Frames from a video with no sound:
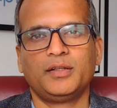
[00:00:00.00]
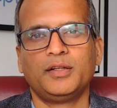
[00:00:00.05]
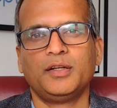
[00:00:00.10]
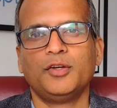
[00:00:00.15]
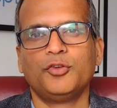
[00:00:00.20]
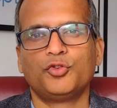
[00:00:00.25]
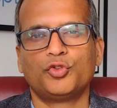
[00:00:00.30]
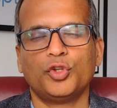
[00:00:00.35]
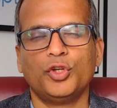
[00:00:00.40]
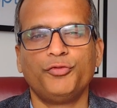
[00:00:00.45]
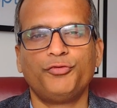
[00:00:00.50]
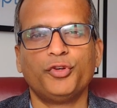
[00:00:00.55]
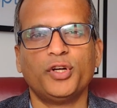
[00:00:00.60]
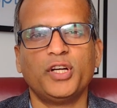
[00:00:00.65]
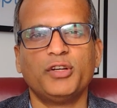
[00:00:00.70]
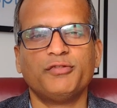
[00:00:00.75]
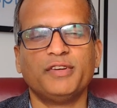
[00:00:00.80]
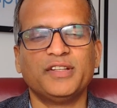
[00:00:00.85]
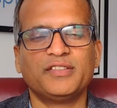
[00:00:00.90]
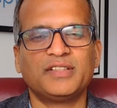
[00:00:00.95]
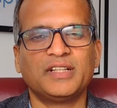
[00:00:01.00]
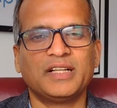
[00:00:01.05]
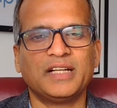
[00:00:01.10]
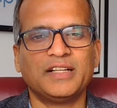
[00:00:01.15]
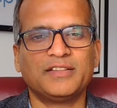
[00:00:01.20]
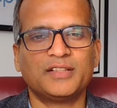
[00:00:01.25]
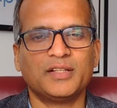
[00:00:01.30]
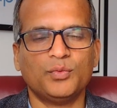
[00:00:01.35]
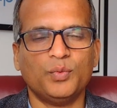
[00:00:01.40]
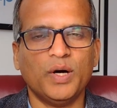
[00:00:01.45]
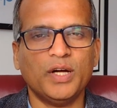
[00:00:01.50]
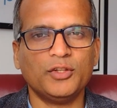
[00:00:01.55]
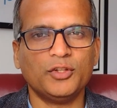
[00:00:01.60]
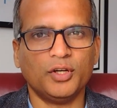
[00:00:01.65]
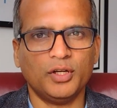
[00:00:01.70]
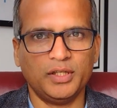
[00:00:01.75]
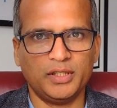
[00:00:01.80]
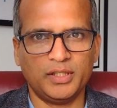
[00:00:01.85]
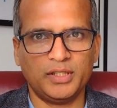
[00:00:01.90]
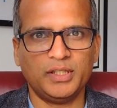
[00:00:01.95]
So if you're investing, let's say,
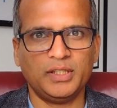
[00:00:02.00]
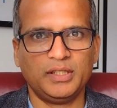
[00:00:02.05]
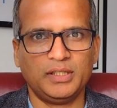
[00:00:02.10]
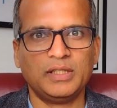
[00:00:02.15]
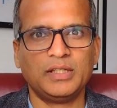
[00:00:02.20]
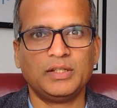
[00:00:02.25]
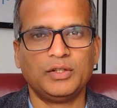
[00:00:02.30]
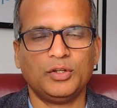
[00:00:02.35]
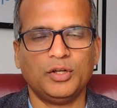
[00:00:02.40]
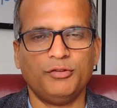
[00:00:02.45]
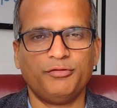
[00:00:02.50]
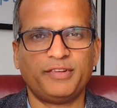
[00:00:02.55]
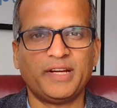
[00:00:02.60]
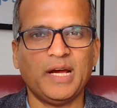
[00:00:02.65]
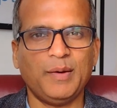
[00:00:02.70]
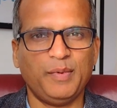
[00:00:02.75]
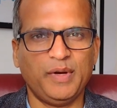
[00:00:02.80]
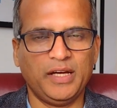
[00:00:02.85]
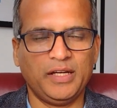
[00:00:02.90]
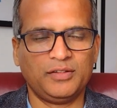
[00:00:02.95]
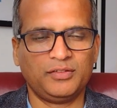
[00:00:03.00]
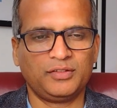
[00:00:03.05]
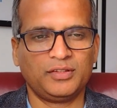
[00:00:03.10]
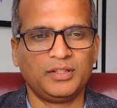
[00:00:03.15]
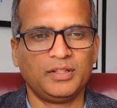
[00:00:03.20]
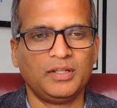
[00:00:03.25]
$1 of capex,